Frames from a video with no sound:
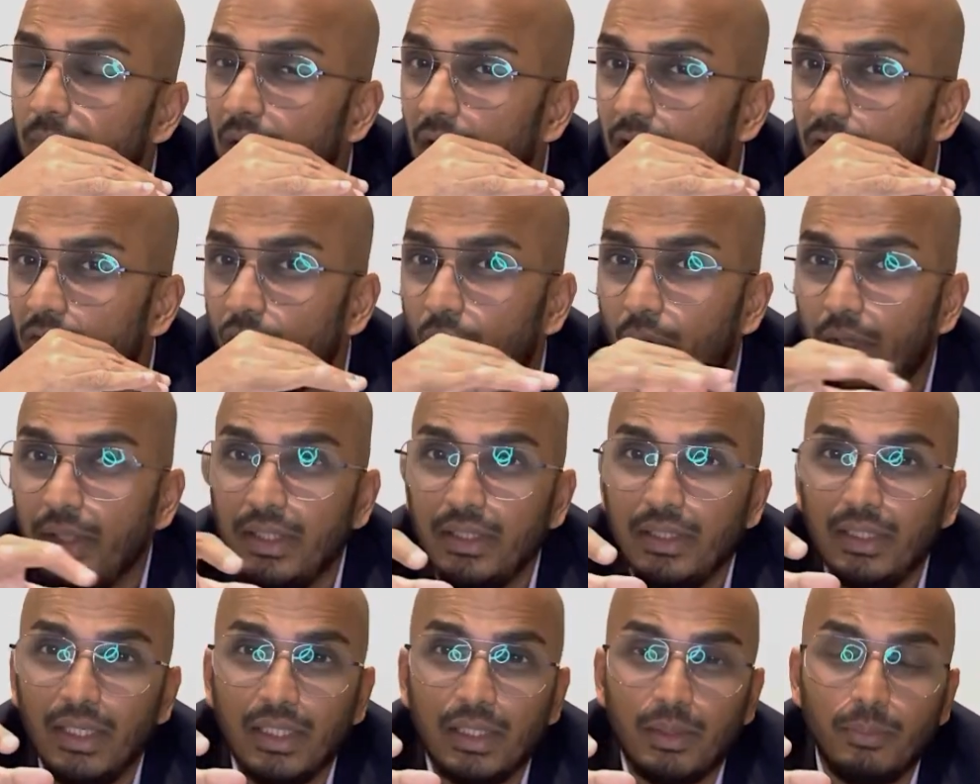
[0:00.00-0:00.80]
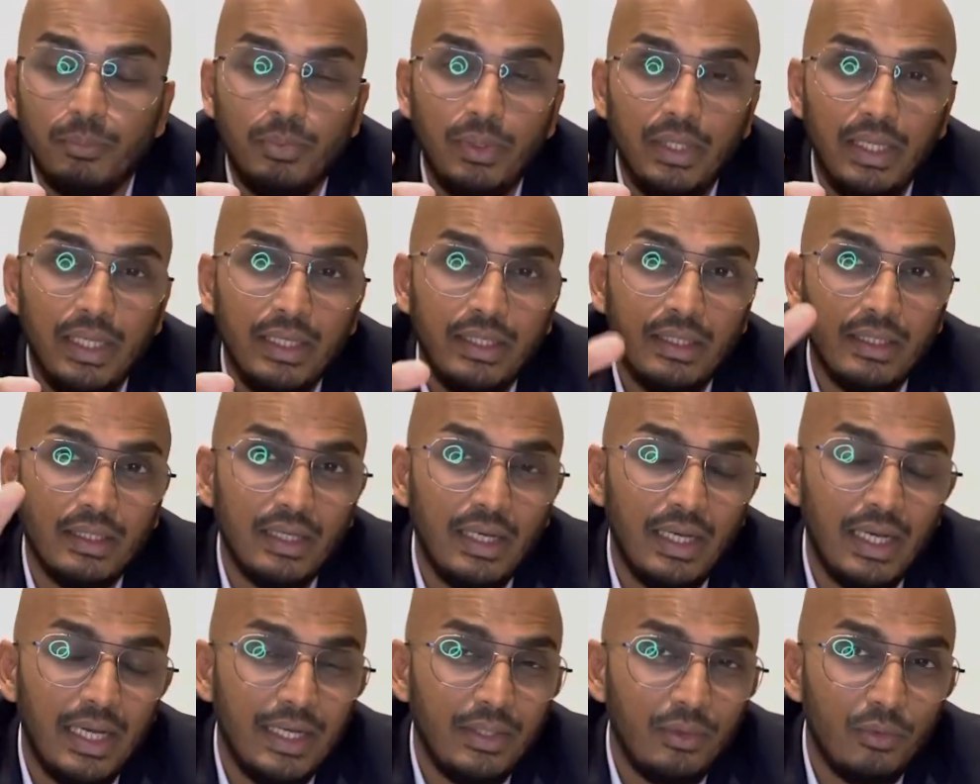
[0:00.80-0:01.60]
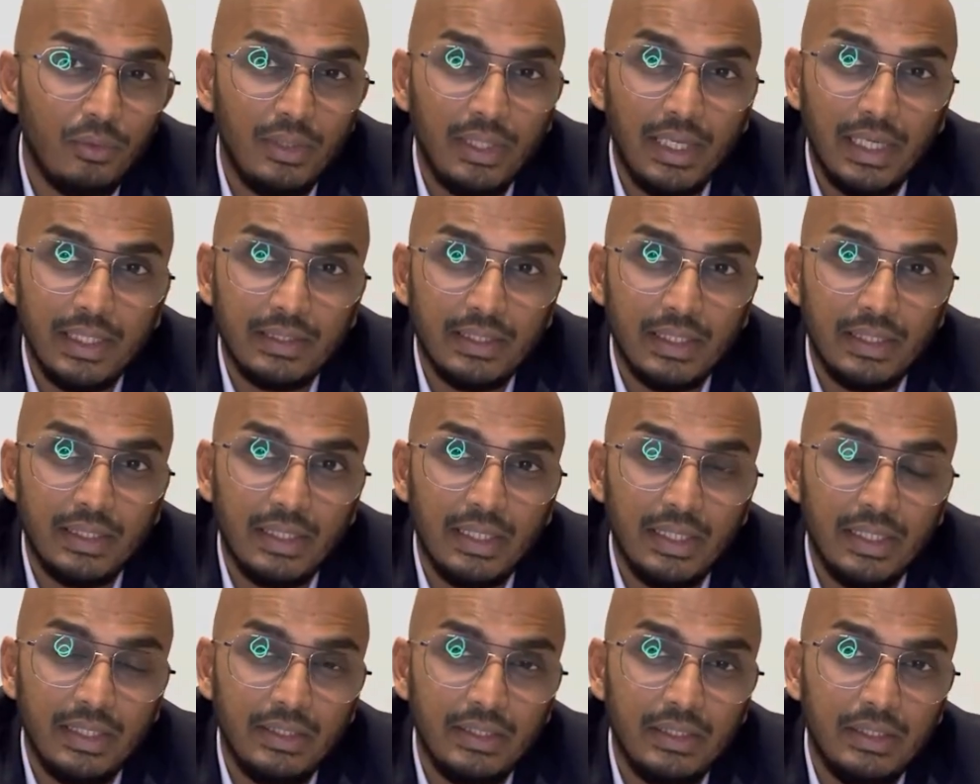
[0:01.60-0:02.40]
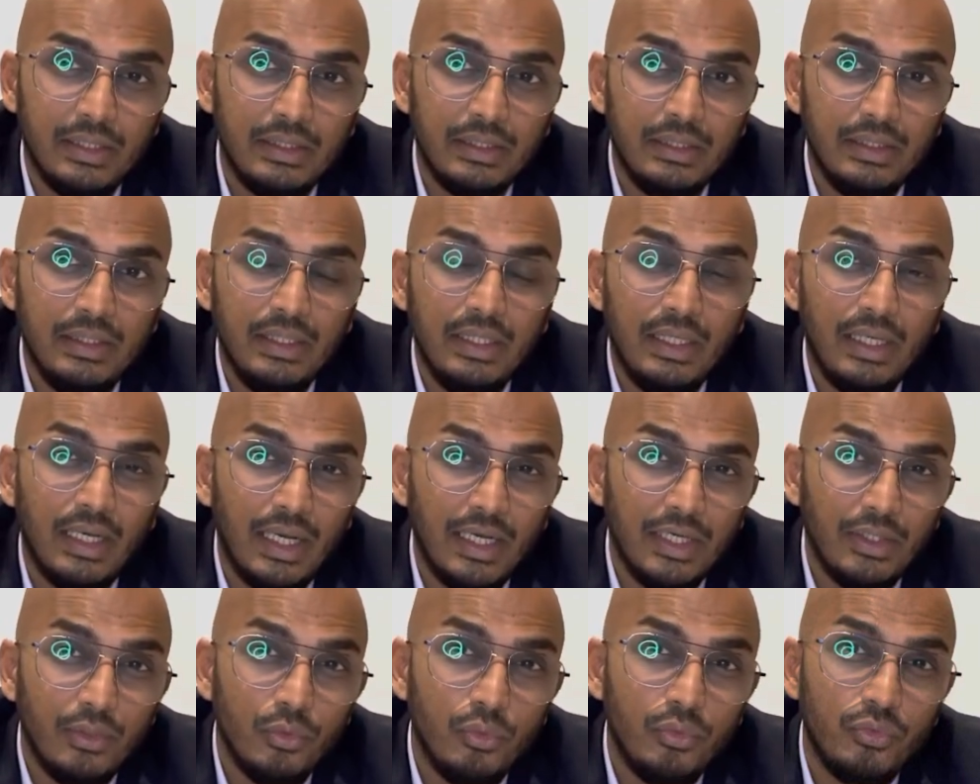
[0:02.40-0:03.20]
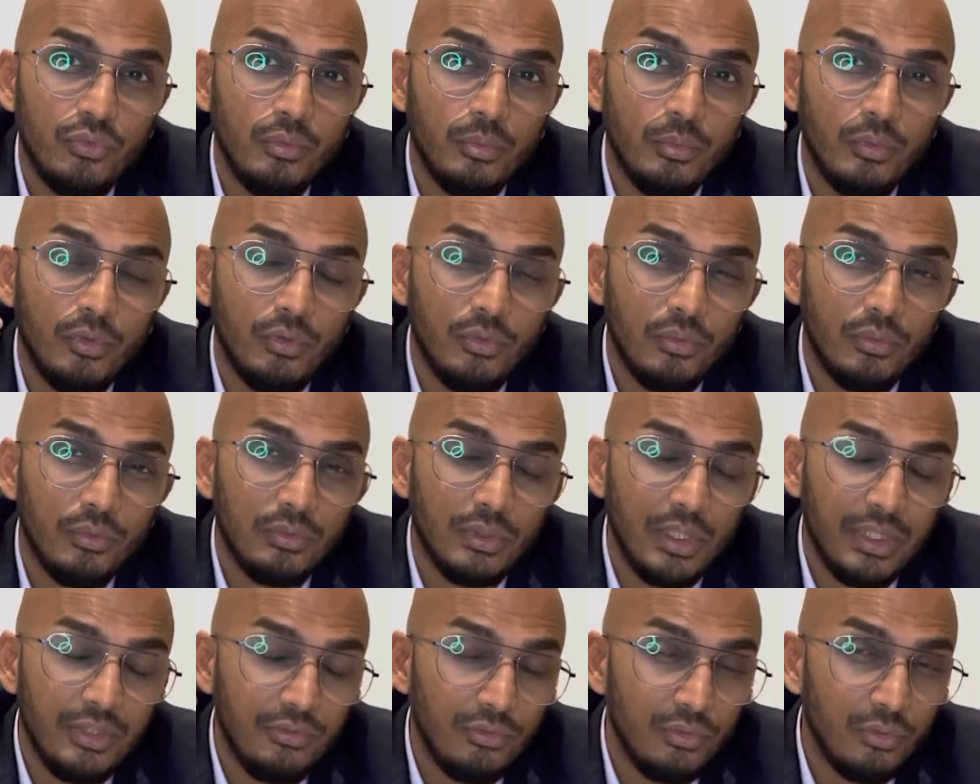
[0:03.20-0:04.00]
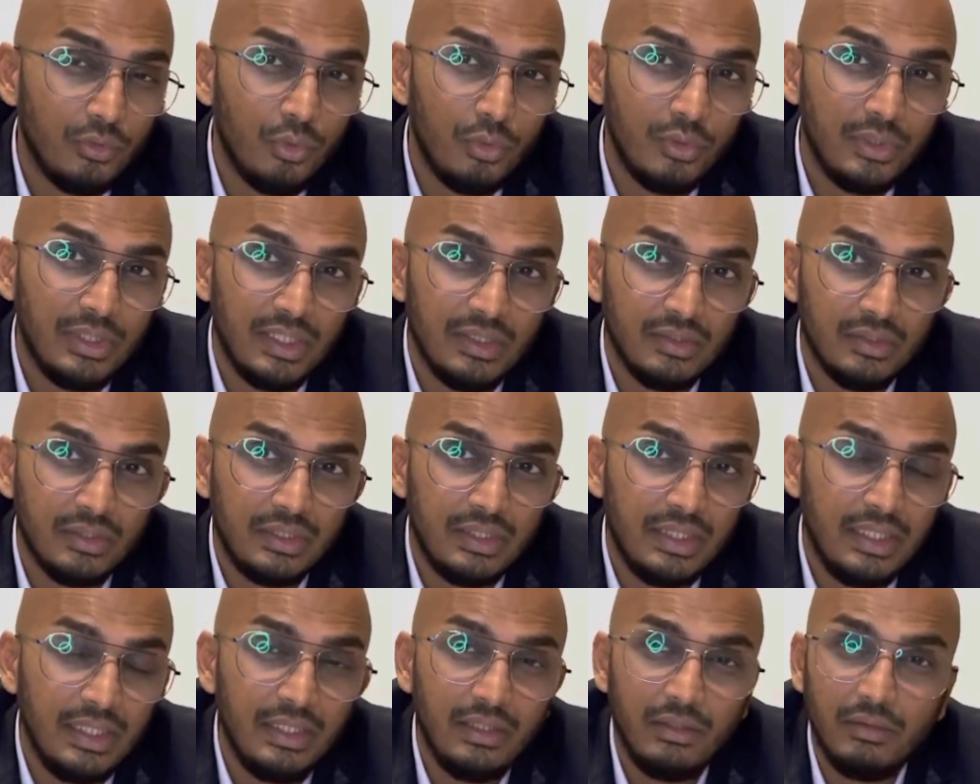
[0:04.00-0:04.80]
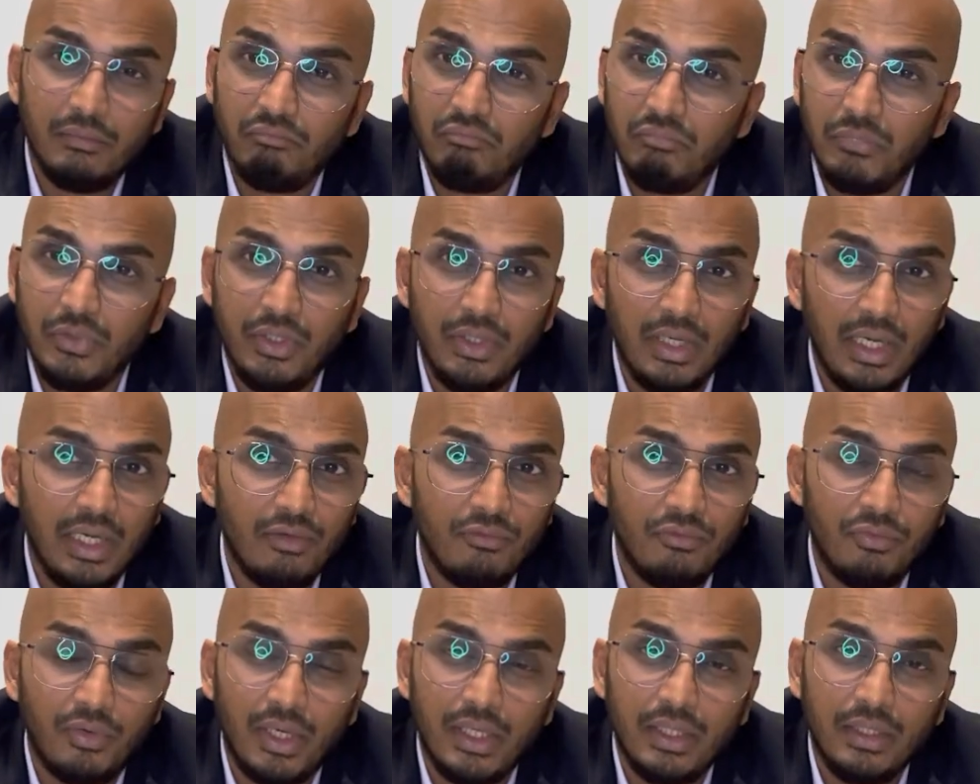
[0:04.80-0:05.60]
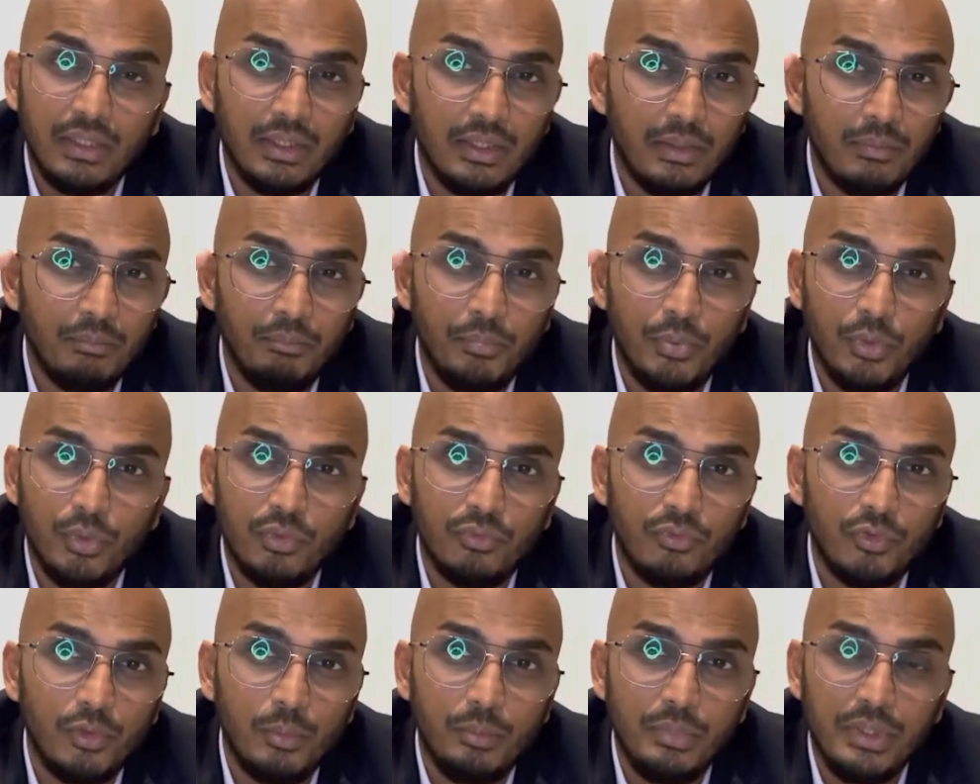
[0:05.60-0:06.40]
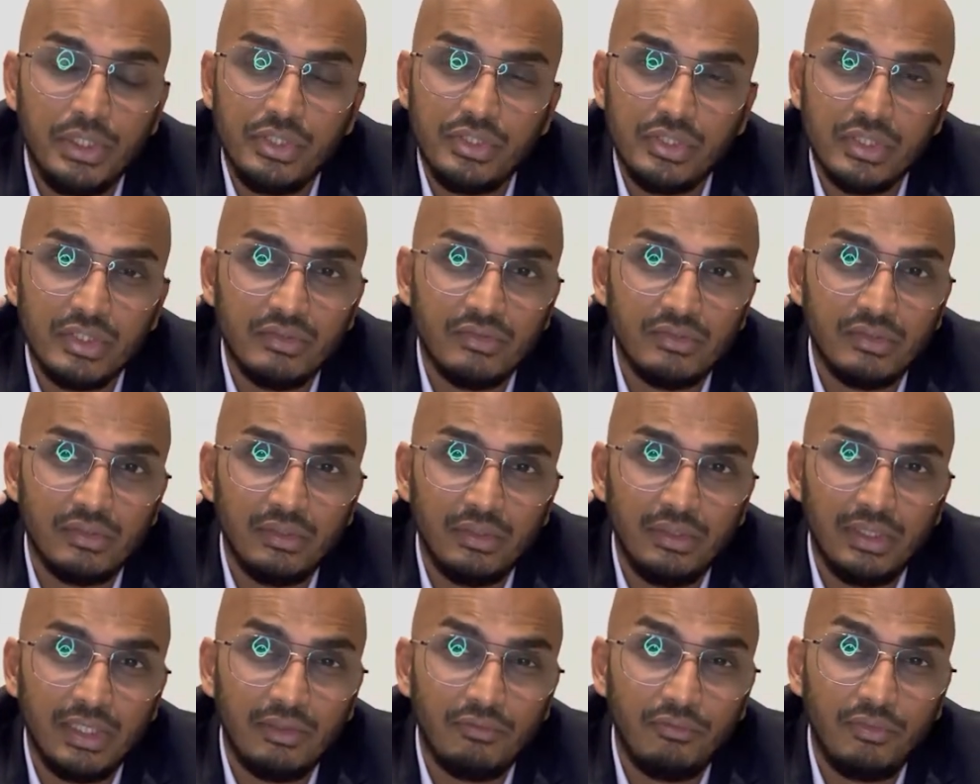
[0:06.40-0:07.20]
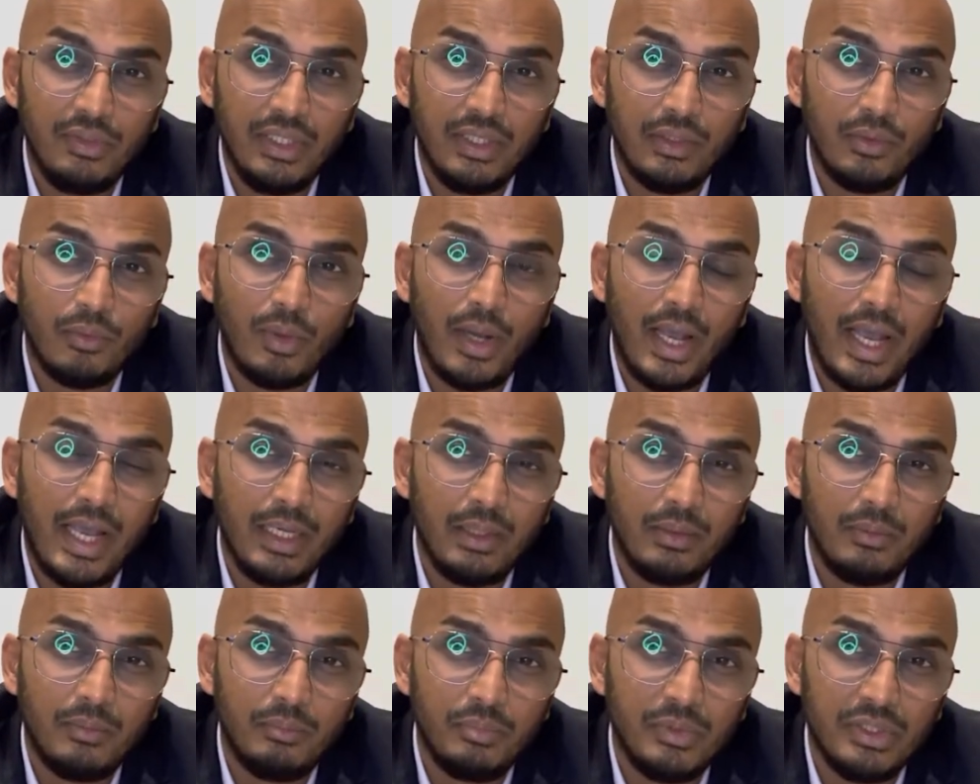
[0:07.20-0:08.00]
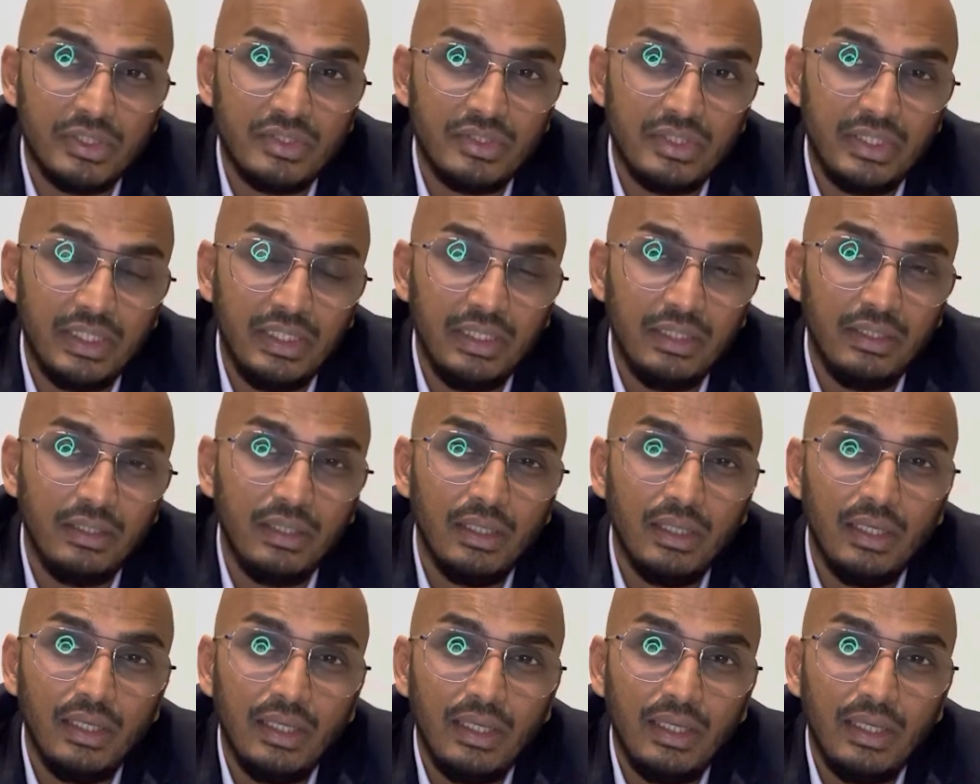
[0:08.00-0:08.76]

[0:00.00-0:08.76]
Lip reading: Avoid it like a plague. I don't like that area. I used to go there as a kid. Great fun, beautiful beaches, lovely, quiet, pristine.